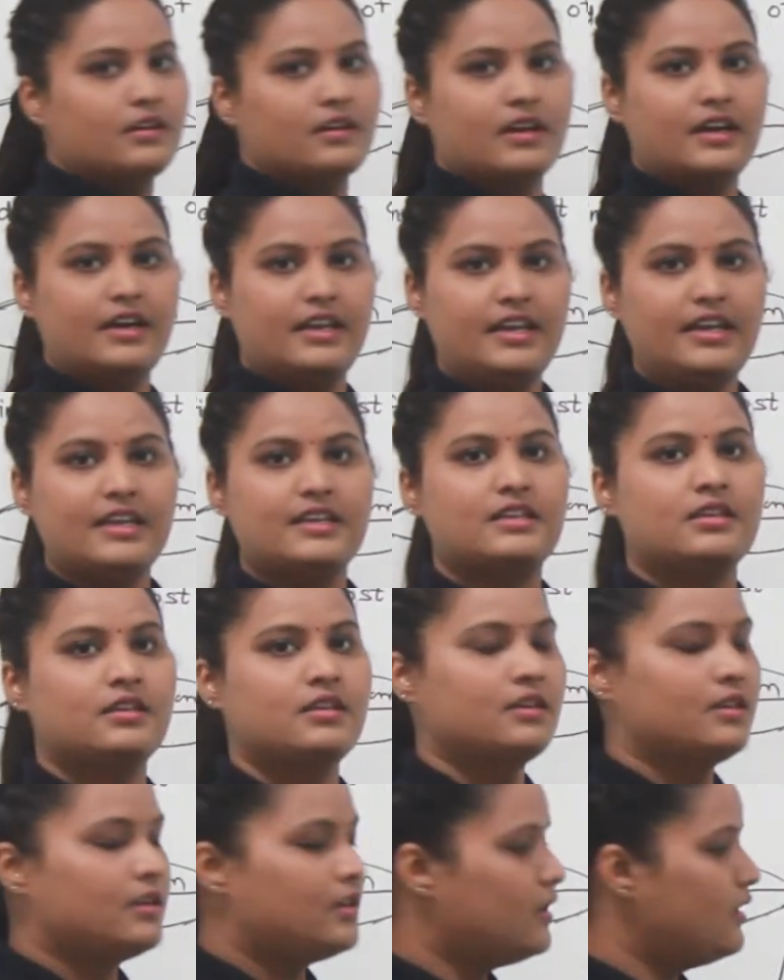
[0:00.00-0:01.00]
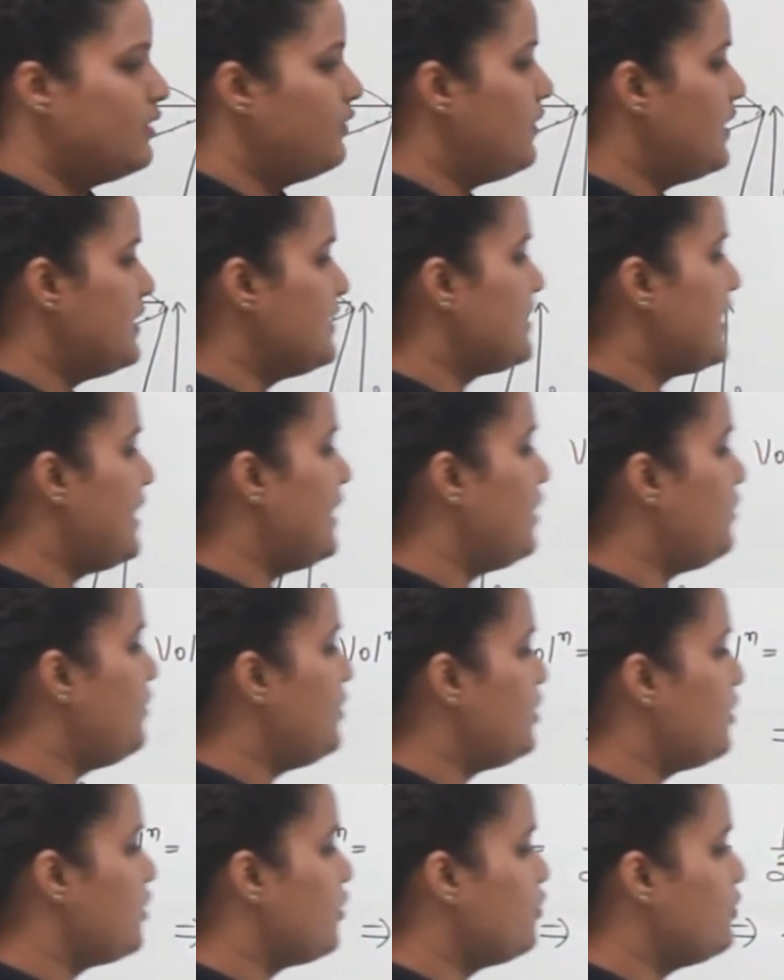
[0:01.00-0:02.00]
Correct? 1
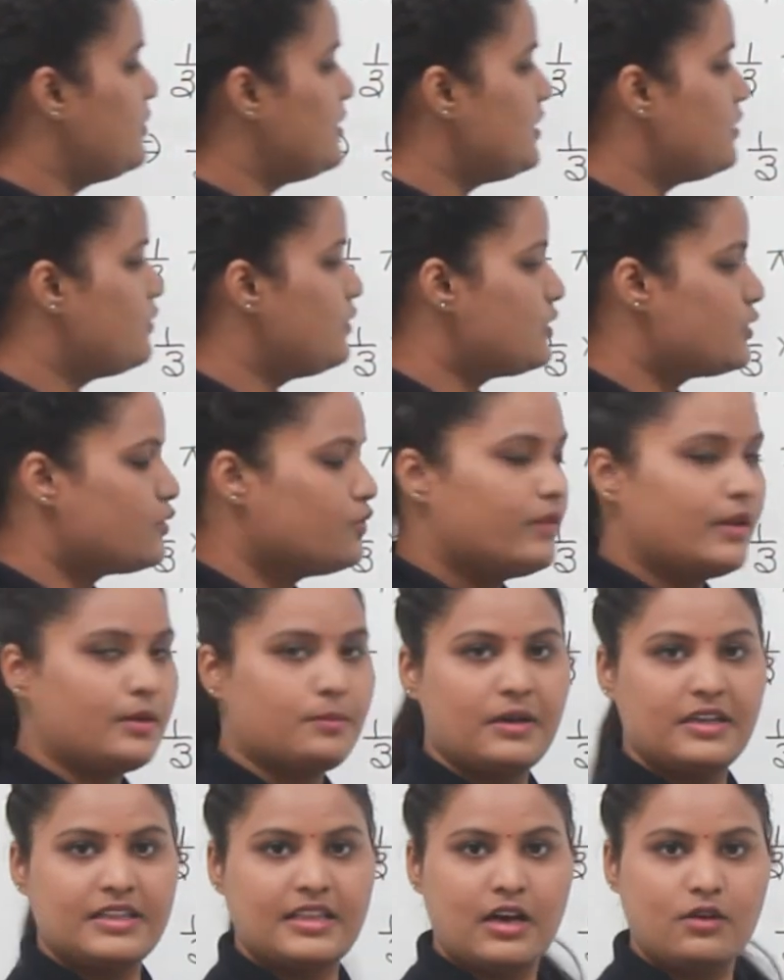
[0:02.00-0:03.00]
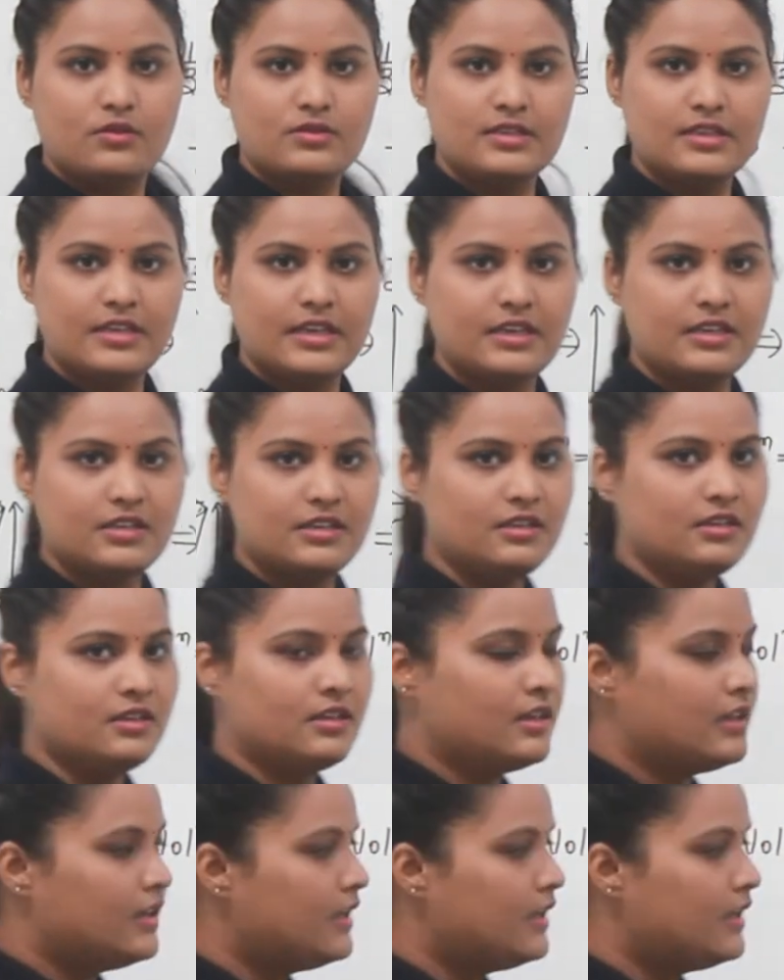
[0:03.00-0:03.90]
centimeter cube is equals to 1 by 1000 liter.